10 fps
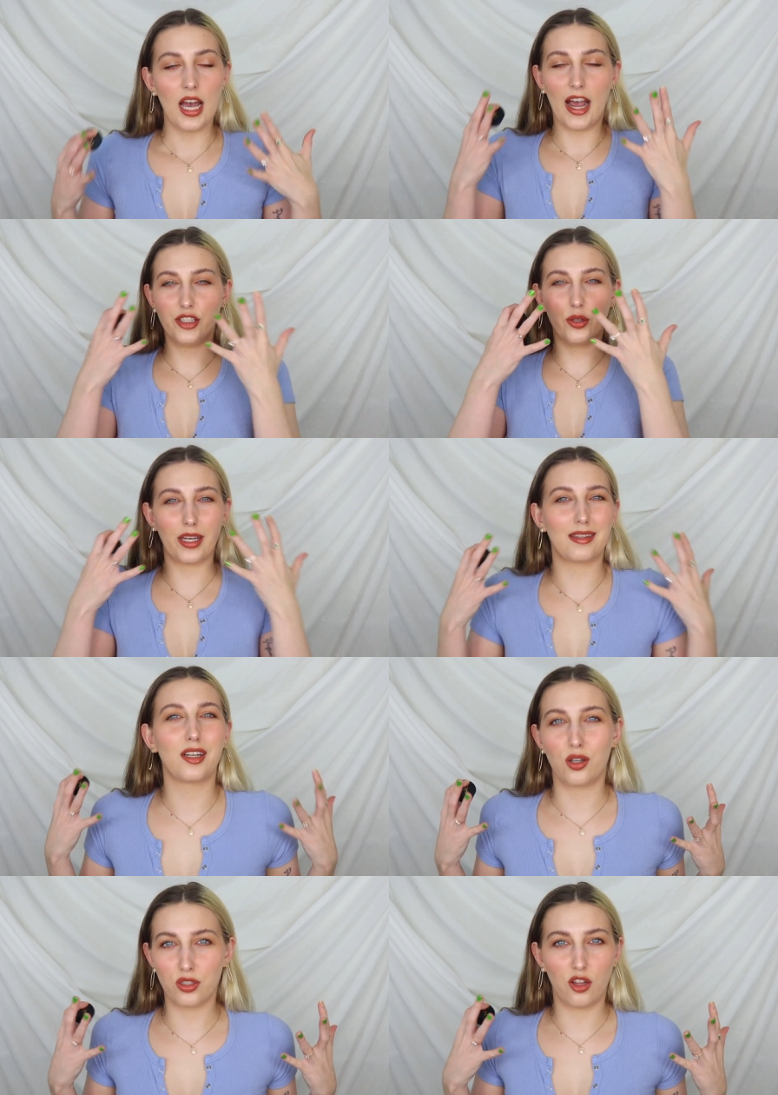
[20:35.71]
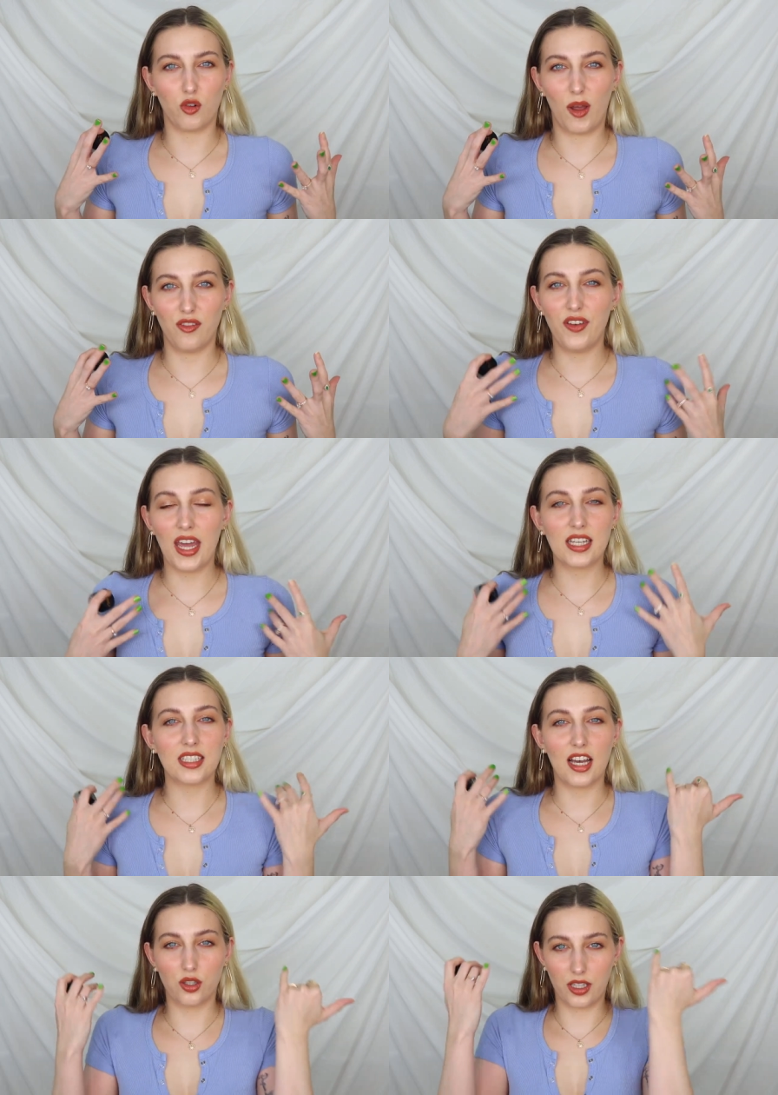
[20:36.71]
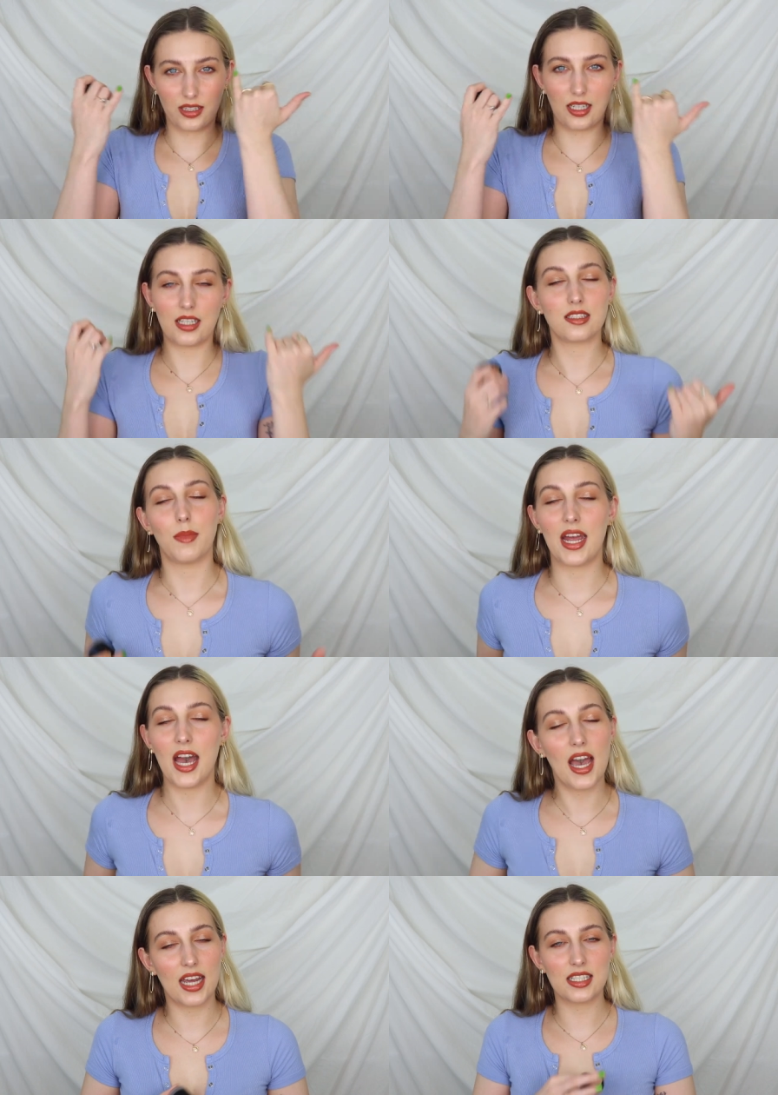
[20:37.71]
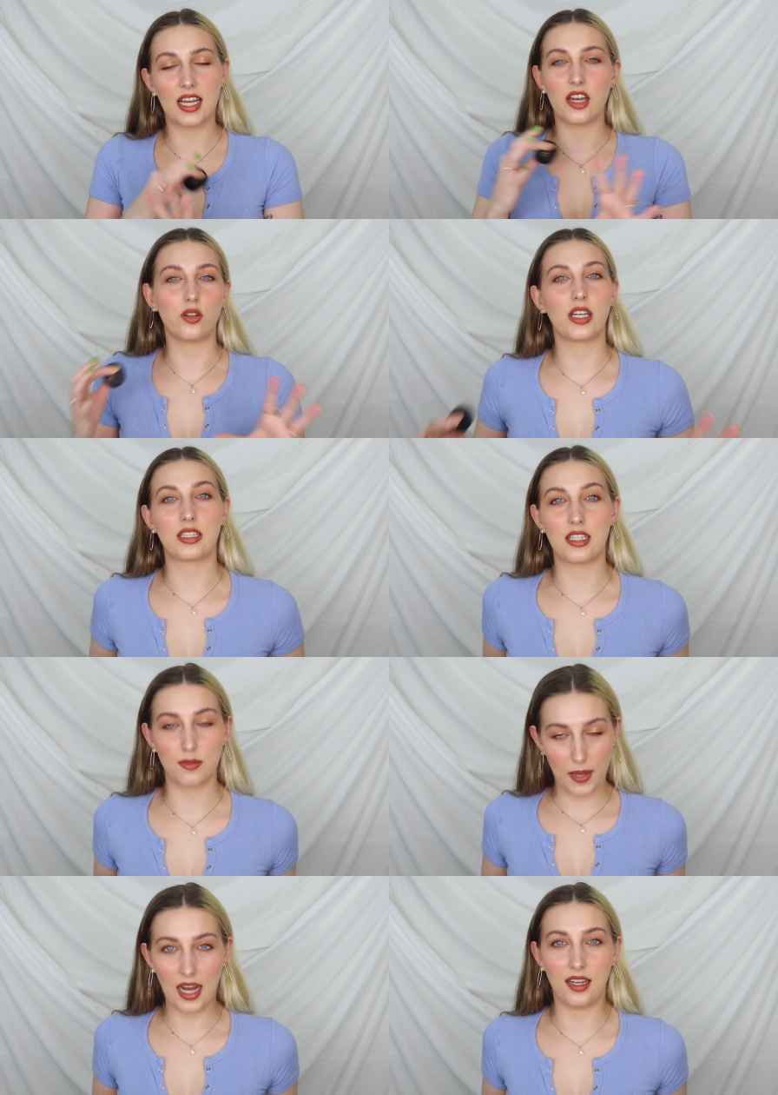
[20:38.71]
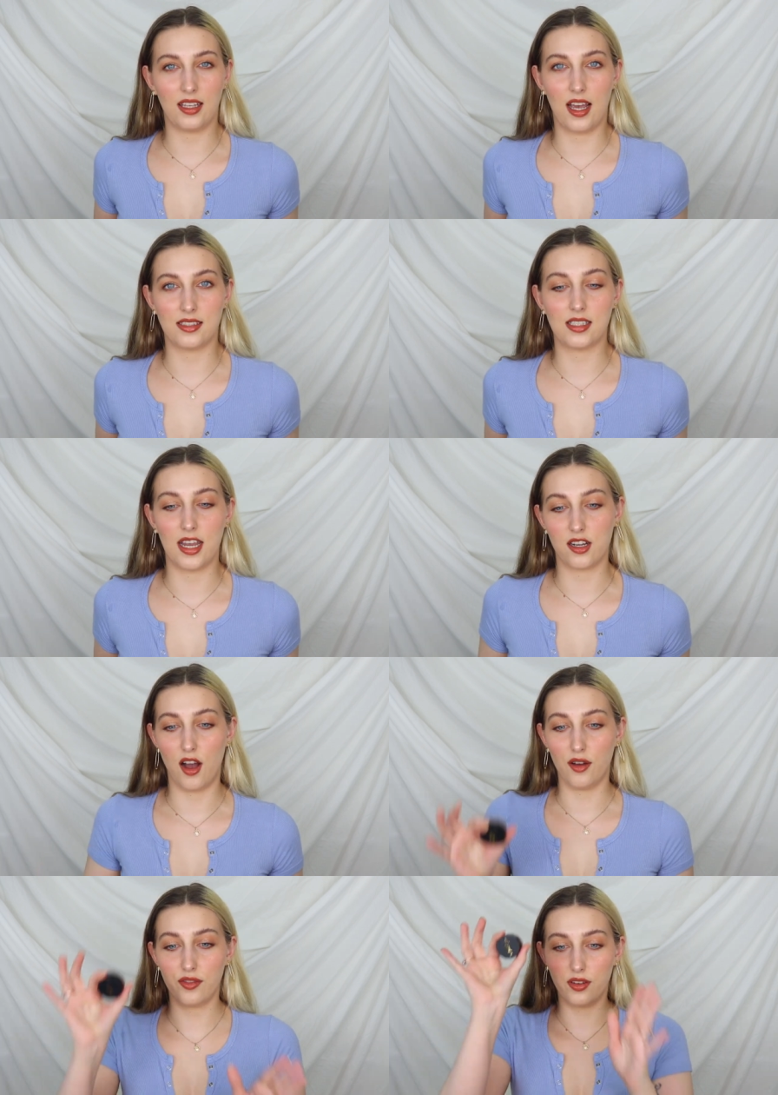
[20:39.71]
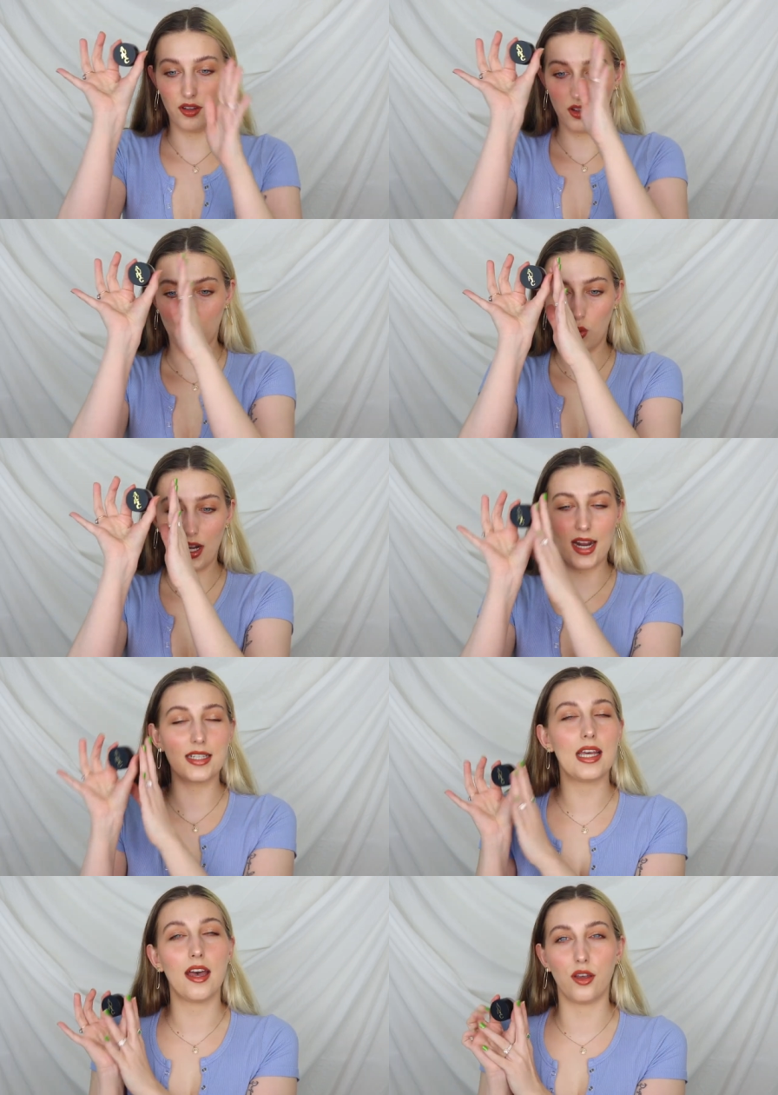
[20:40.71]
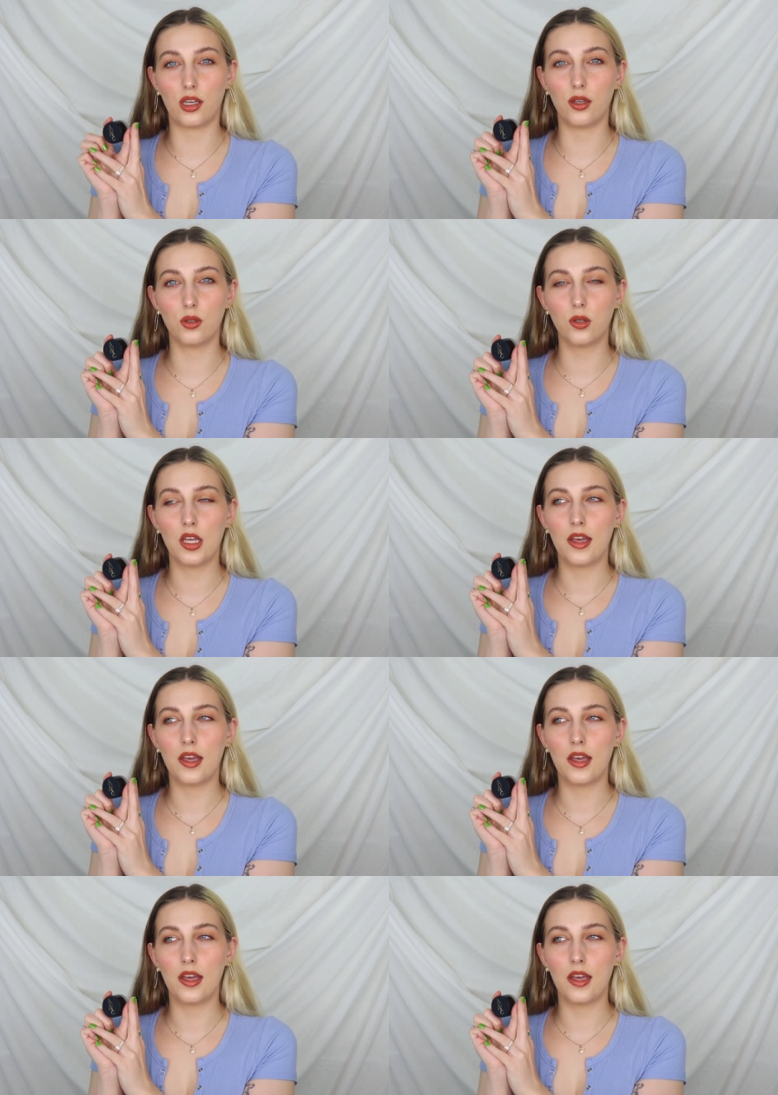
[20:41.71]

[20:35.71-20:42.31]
I don't like that it goes all over my face. I don't like that it gets in my eyes. I don't like that it's pain in the ass to take off. When I tell you